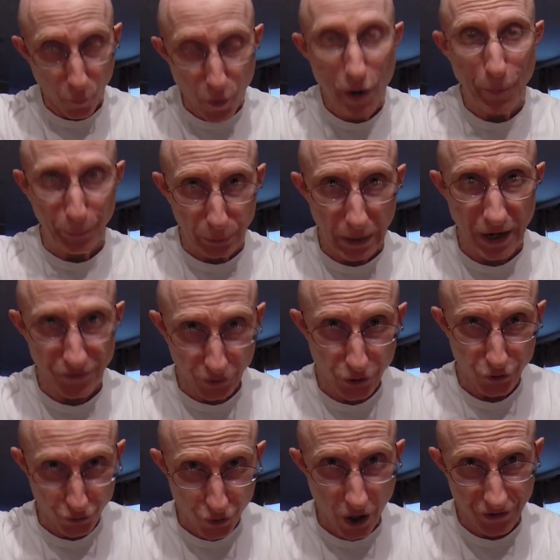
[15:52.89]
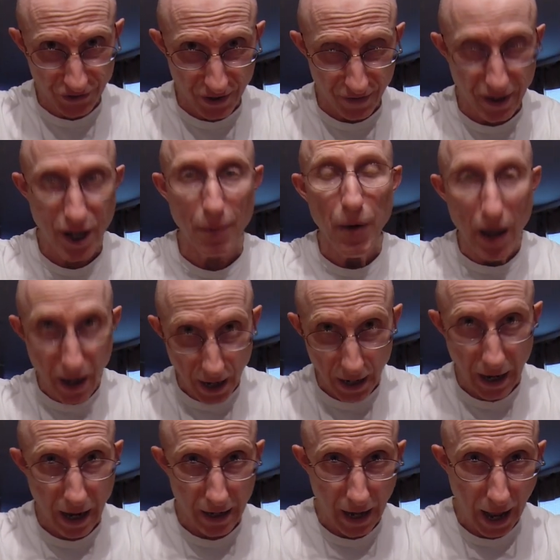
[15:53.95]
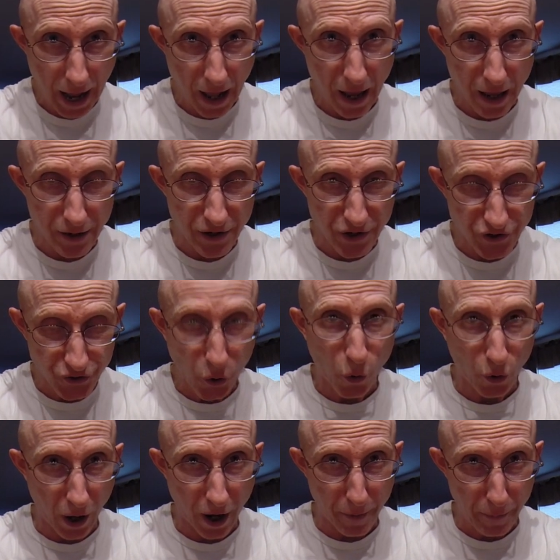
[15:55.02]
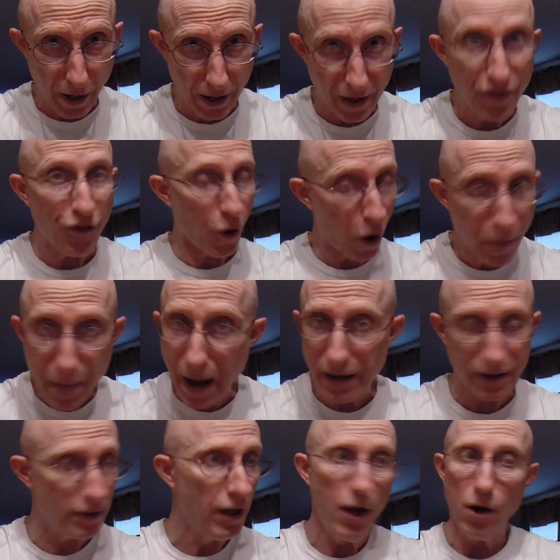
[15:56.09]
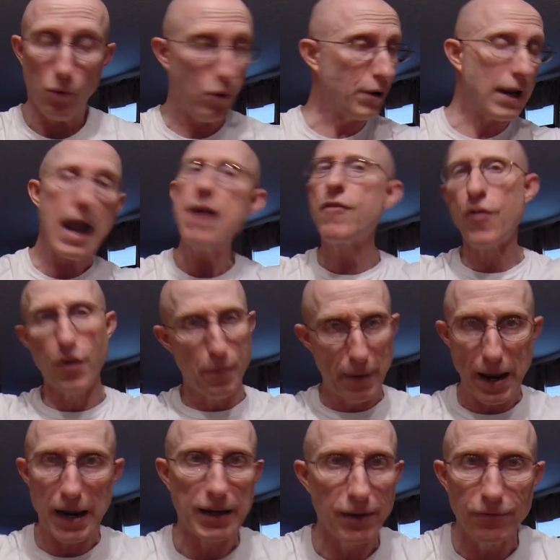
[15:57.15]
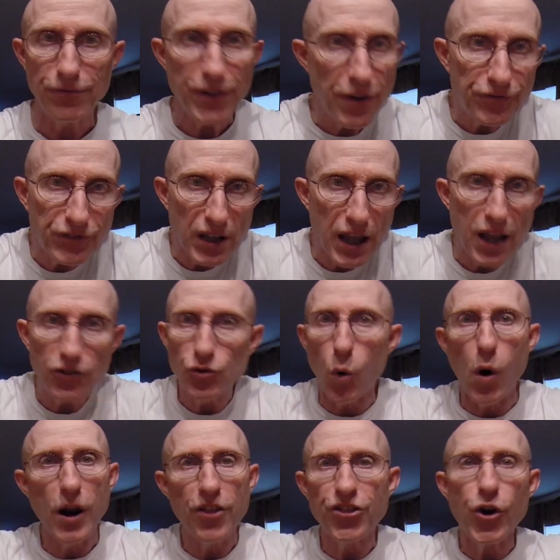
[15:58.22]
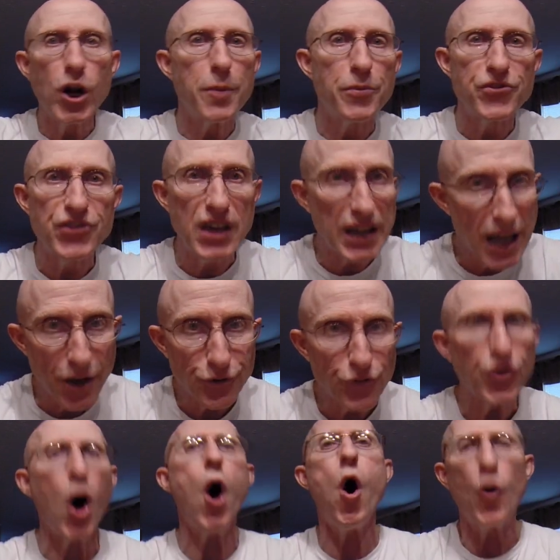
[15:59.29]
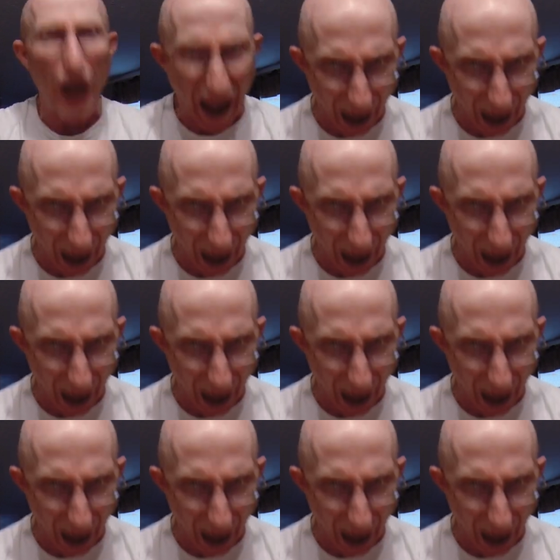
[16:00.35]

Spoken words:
we place trust in them and store our money. They're making whatever they're making, 15, 20, 30% interest on